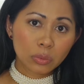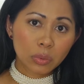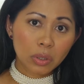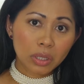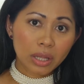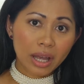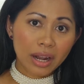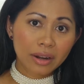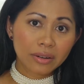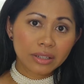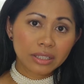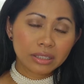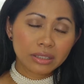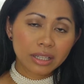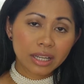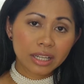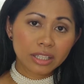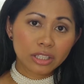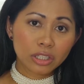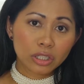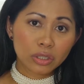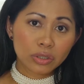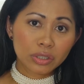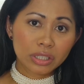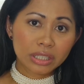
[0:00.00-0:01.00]
will
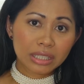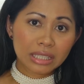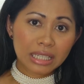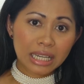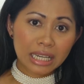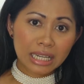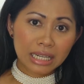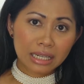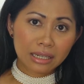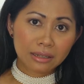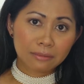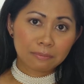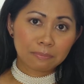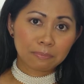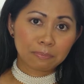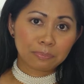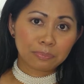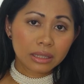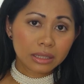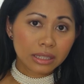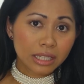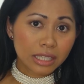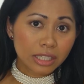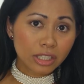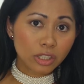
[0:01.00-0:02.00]
irritate your skin.
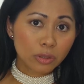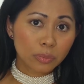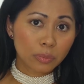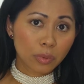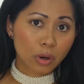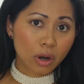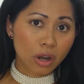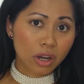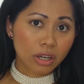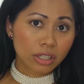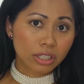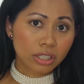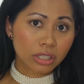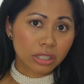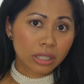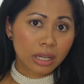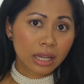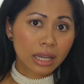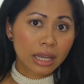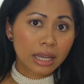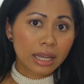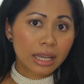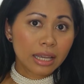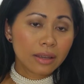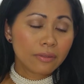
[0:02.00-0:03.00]
This brush,
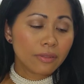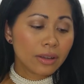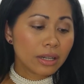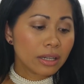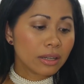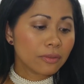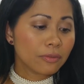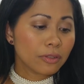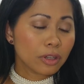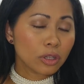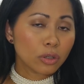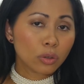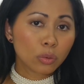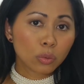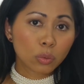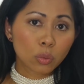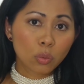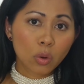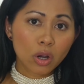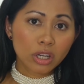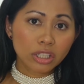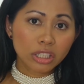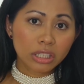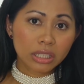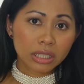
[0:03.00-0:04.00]
even if you don't
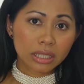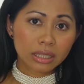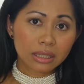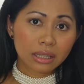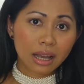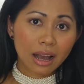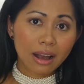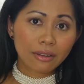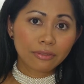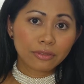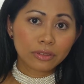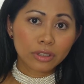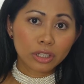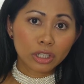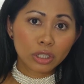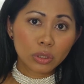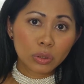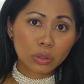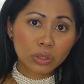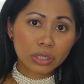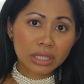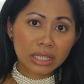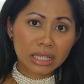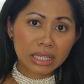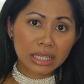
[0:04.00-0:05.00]
wash it after
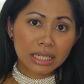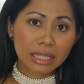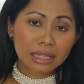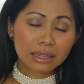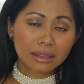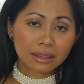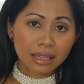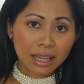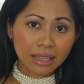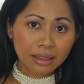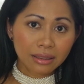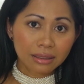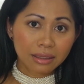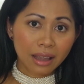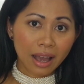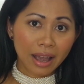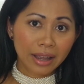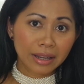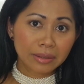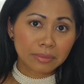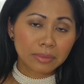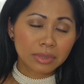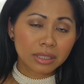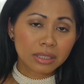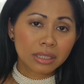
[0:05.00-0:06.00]
using 10
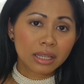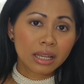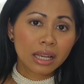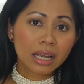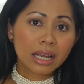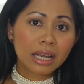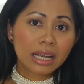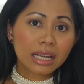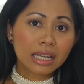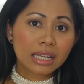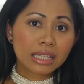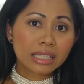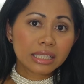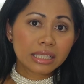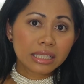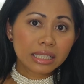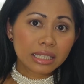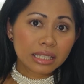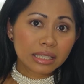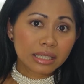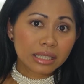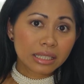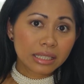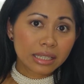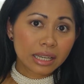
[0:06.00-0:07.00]
times, it
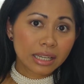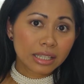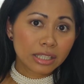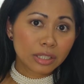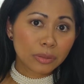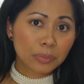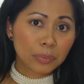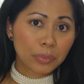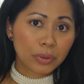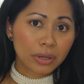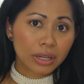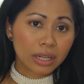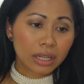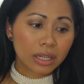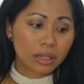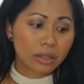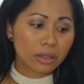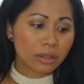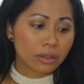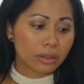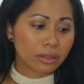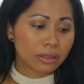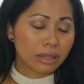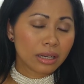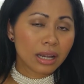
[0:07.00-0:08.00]
still stays pretty
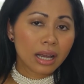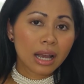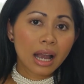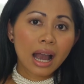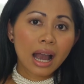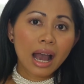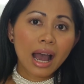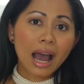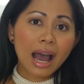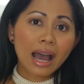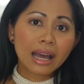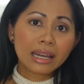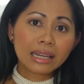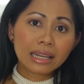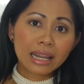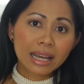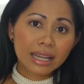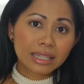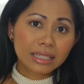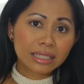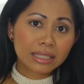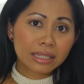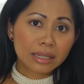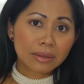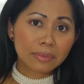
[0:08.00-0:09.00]
good.
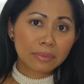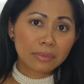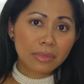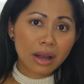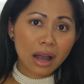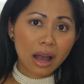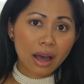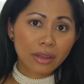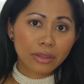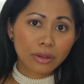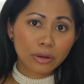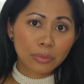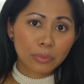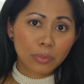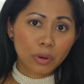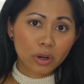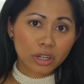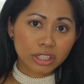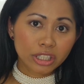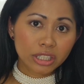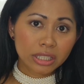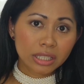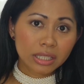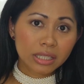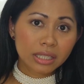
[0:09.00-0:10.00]
Unlike some other
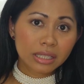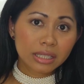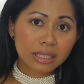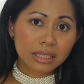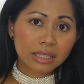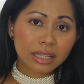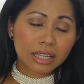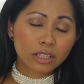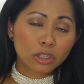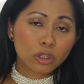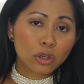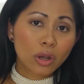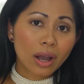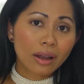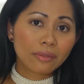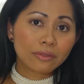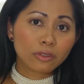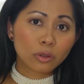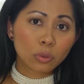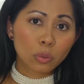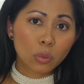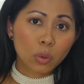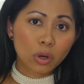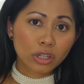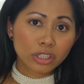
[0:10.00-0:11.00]
brushes that you have
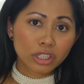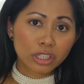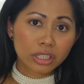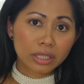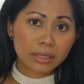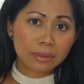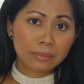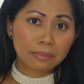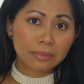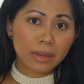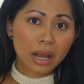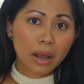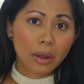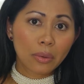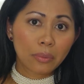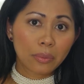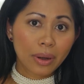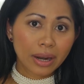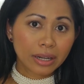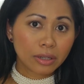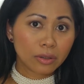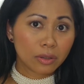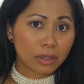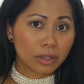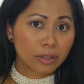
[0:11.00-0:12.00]
to wash them
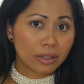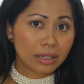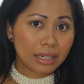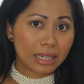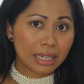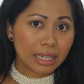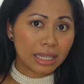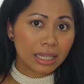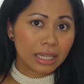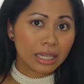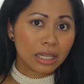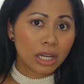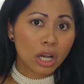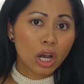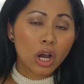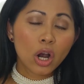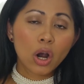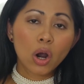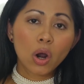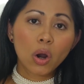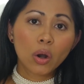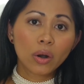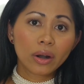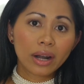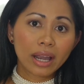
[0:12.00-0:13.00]
regularly,
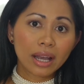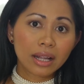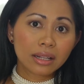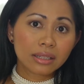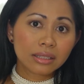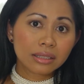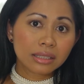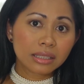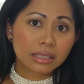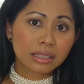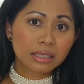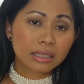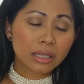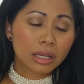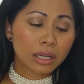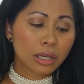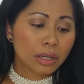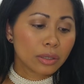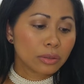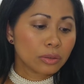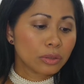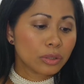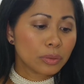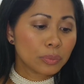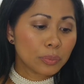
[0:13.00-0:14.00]
or else
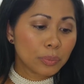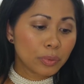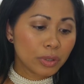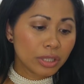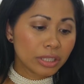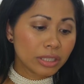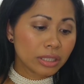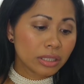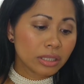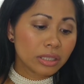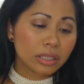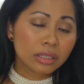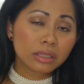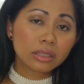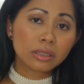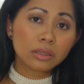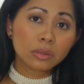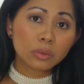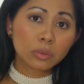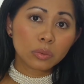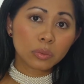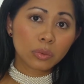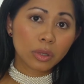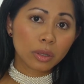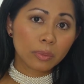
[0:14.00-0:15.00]
the bristle
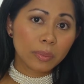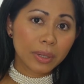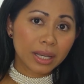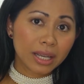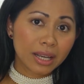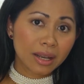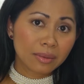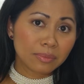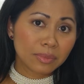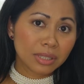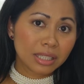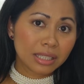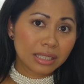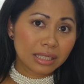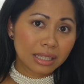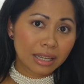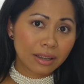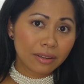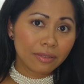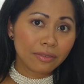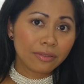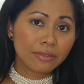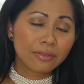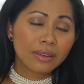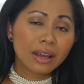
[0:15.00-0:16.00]
will become
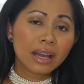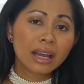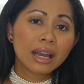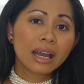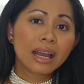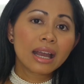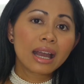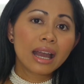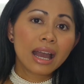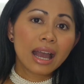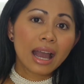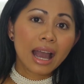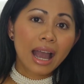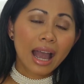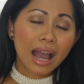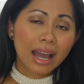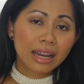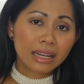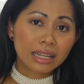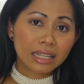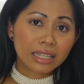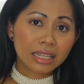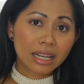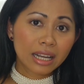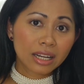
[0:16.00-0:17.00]
stiff
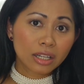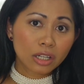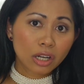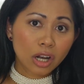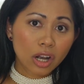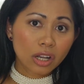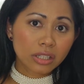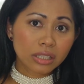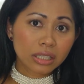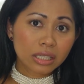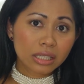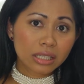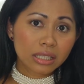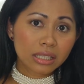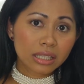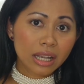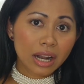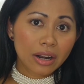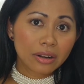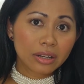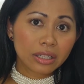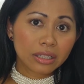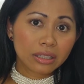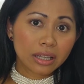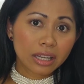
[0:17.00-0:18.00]
and it can cause
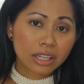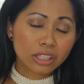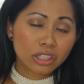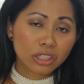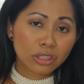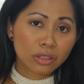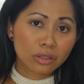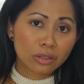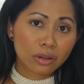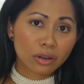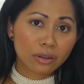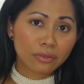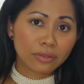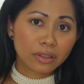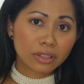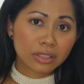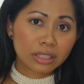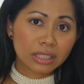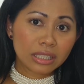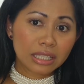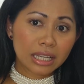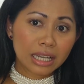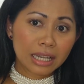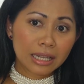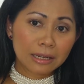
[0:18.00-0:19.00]
irritation of your
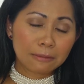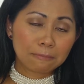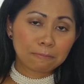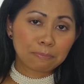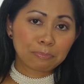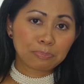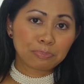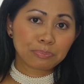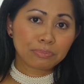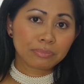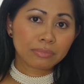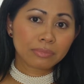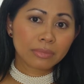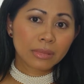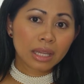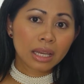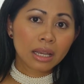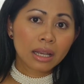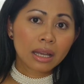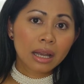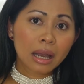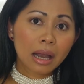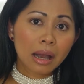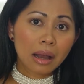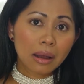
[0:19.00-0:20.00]
skin.
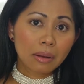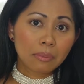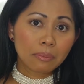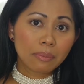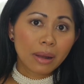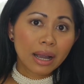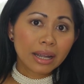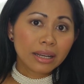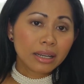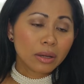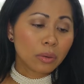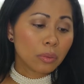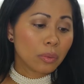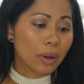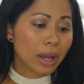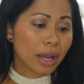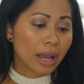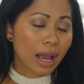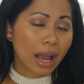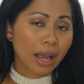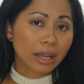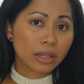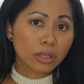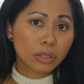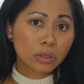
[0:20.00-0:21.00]
By the way,
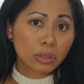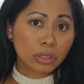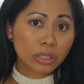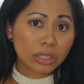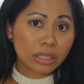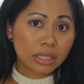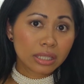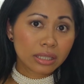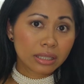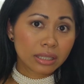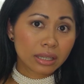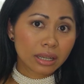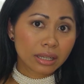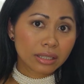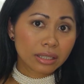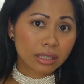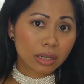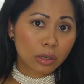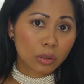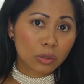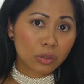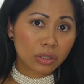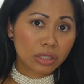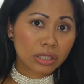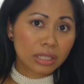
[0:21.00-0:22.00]
I use this as a
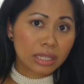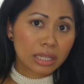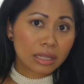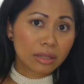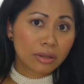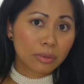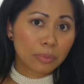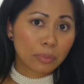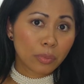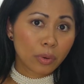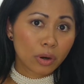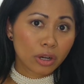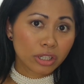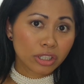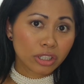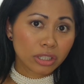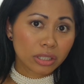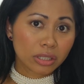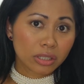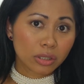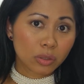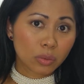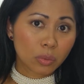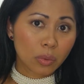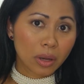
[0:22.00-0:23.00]
concealer brush
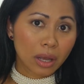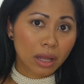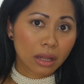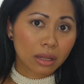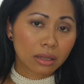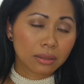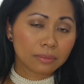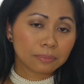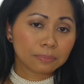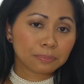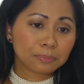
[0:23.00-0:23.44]
as well.